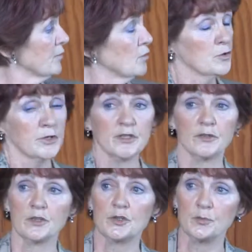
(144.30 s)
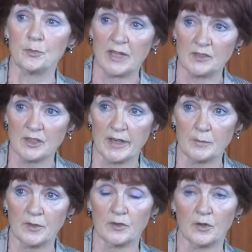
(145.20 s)
of course in the two branch
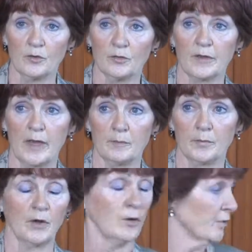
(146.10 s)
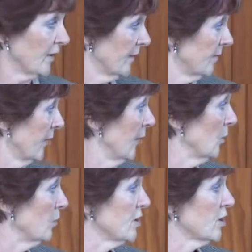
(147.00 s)
libraries of Camp Offsite,
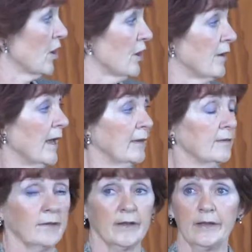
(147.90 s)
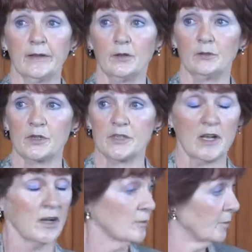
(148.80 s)
which are at the University
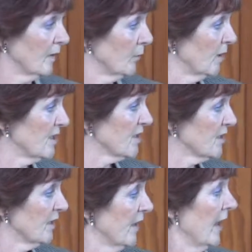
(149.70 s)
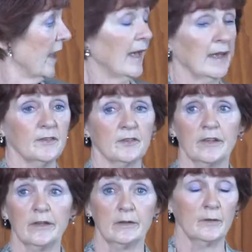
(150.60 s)
Hospital in Wilton and
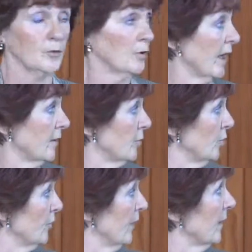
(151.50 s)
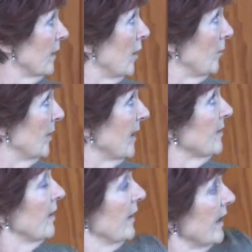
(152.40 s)
in the, at the Brookfield
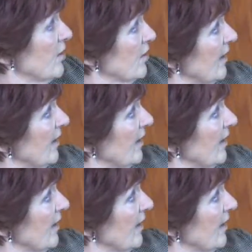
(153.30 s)
Complex. Each of